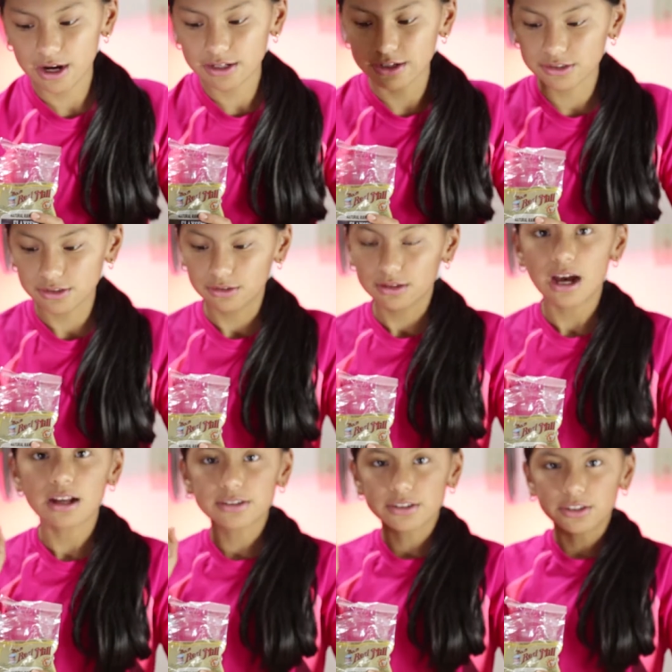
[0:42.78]
guy does a
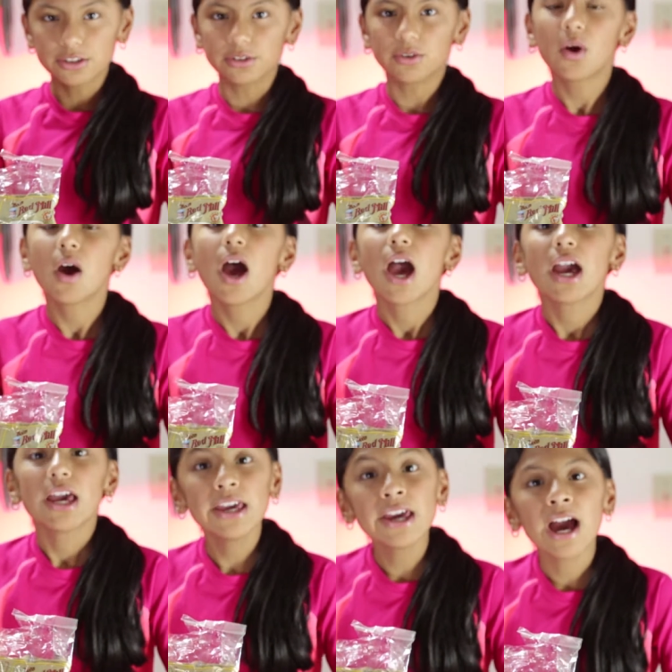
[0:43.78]
lot to you.
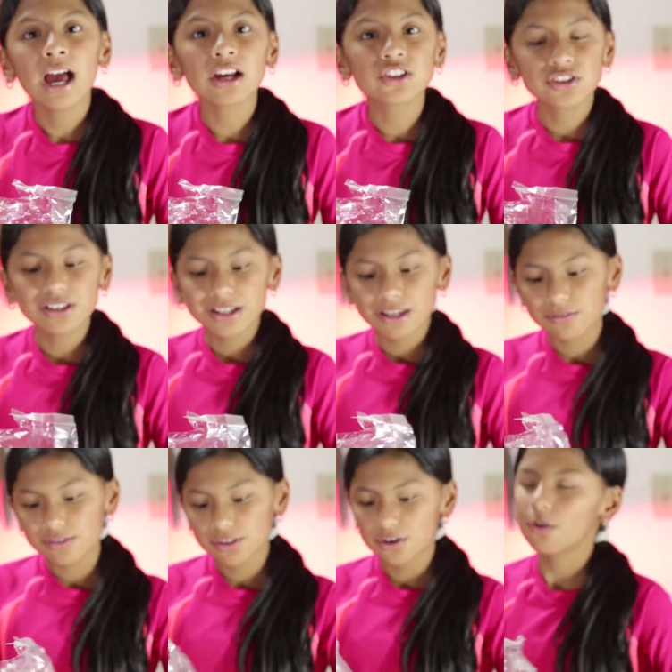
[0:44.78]
He actually
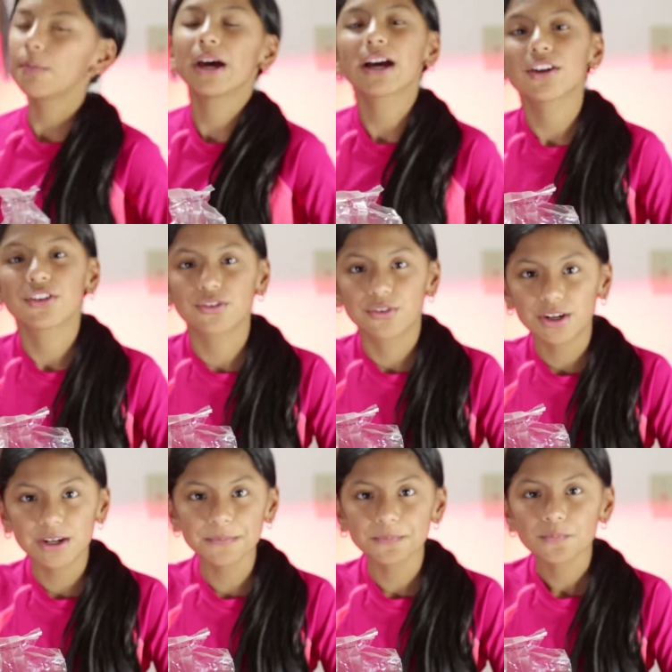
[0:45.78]
gives you
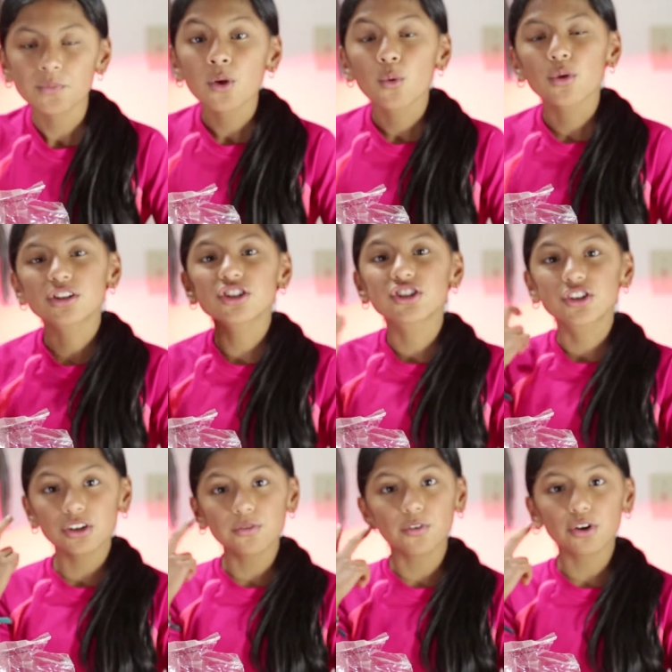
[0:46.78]
omega-3, which is
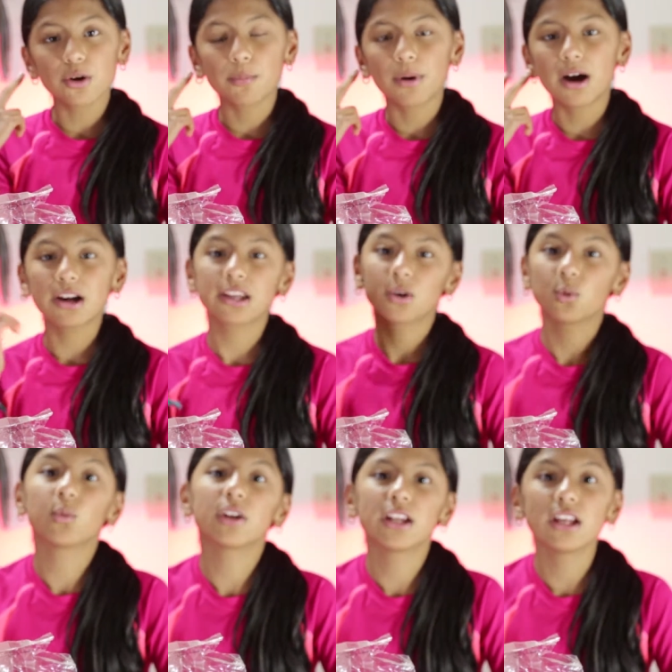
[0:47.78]
good for your body,
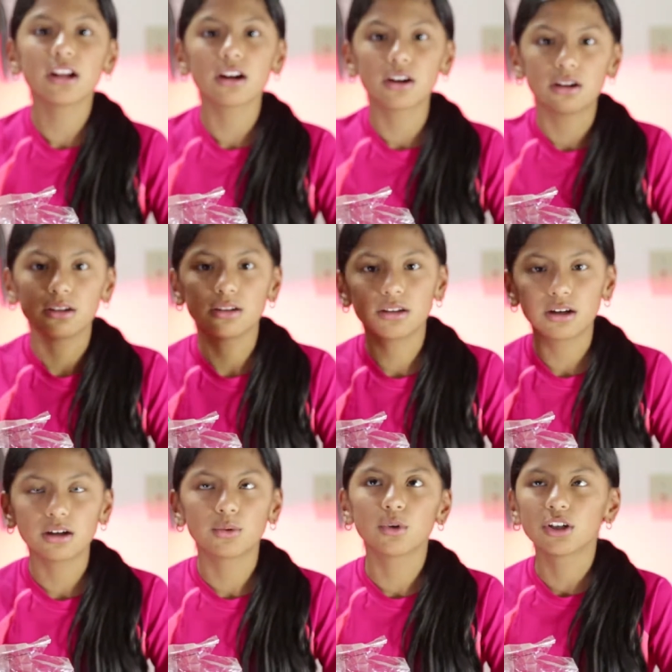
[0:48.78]
and we need a,
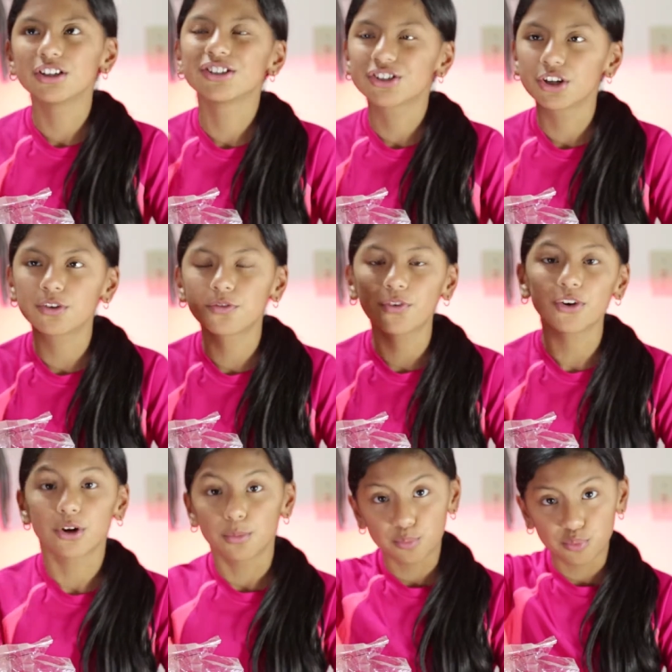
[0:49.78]
well, it's good for
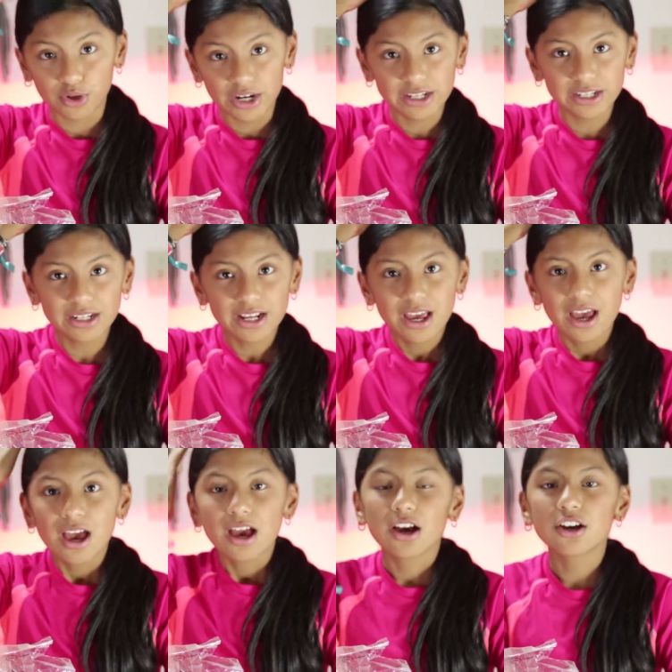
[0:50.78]
your brain,
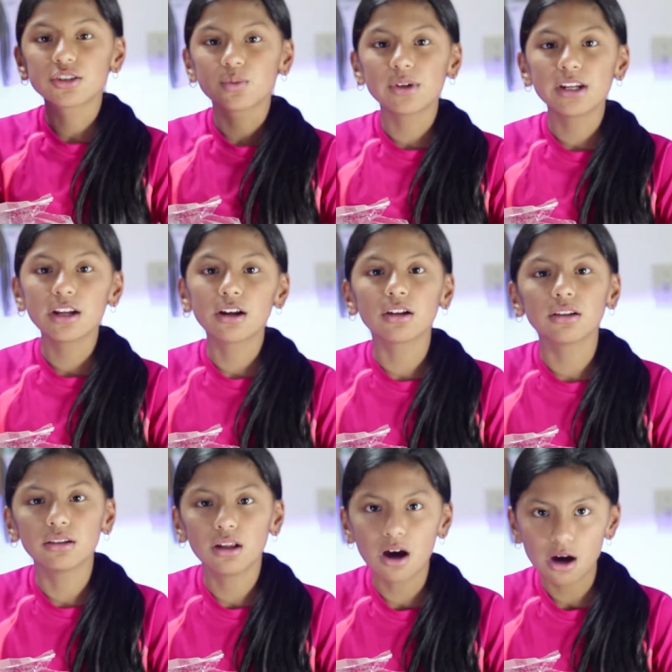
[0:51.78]
because we need a
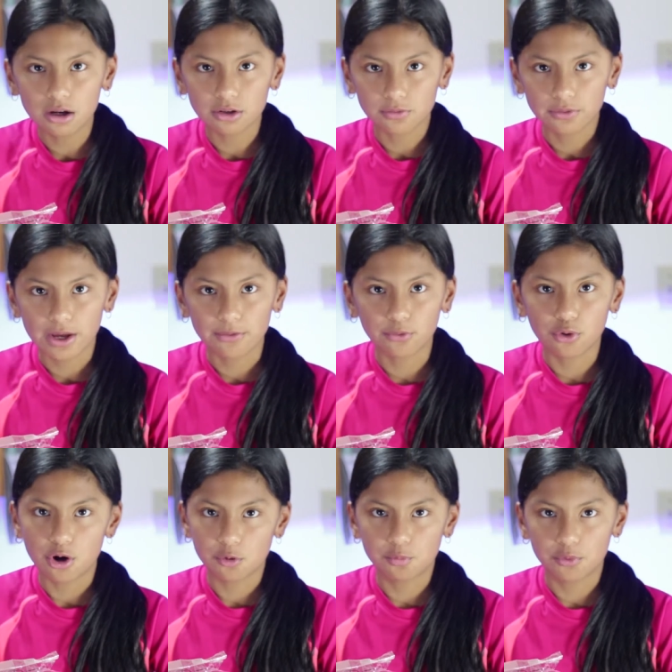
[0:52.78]
lot of that
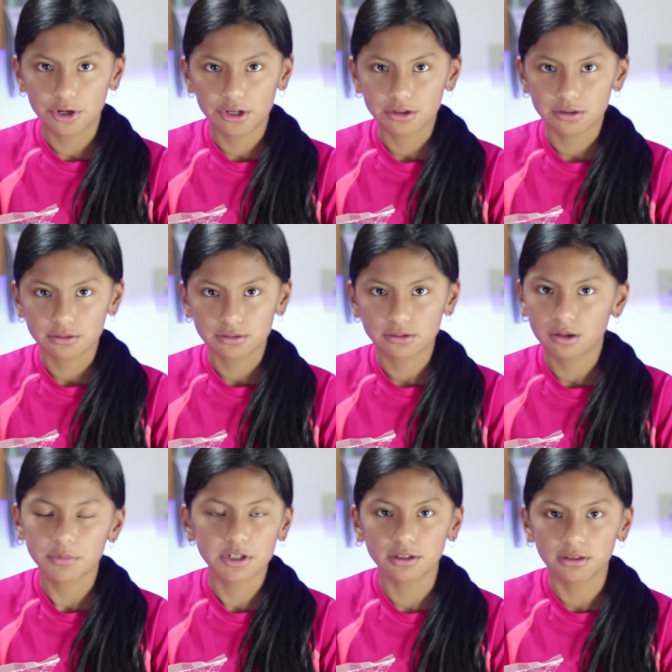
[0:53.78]
for our brain. I
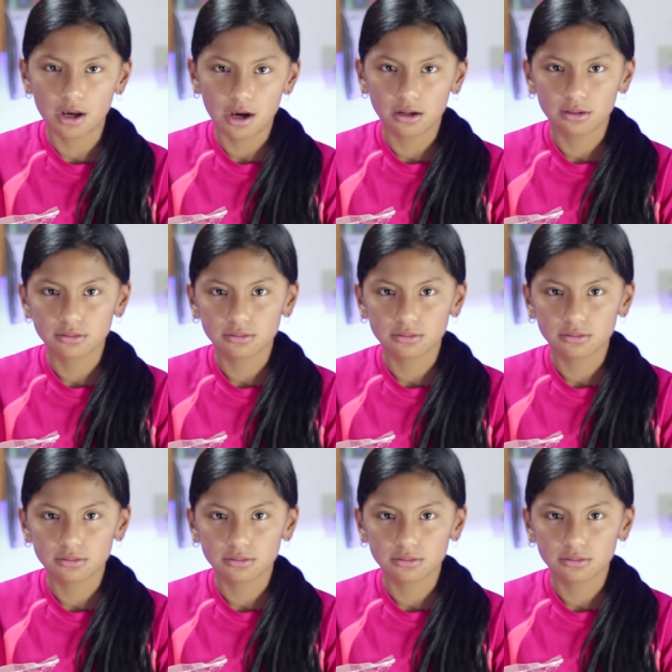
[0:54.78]
mean a lot.